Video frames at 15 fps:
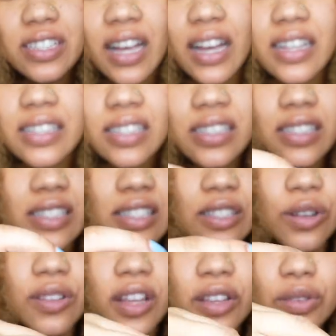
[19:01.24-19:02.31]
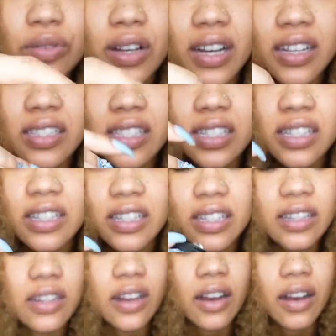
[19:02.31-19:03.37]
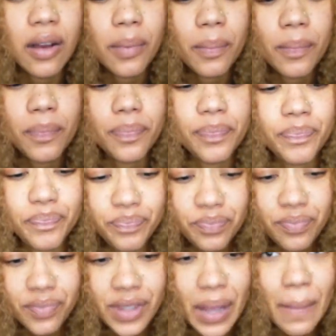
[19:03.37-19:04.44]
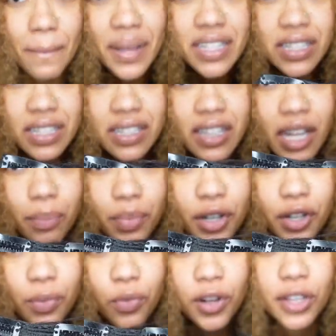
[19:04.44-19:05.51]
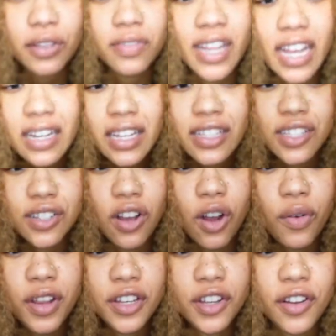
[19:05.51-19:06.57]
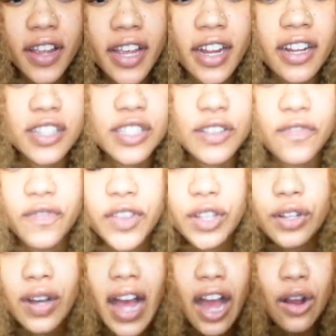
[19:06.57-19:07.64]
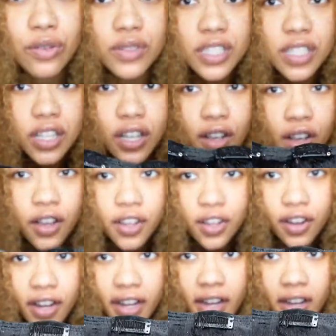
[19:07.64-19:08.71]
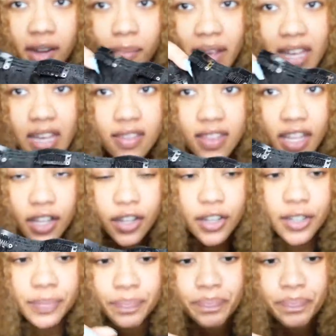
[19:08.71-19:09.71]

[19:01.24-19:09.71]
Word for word: sizes so that you guys can um, basically like put them where they need to go in your hair to fill out your hair and make it thicker.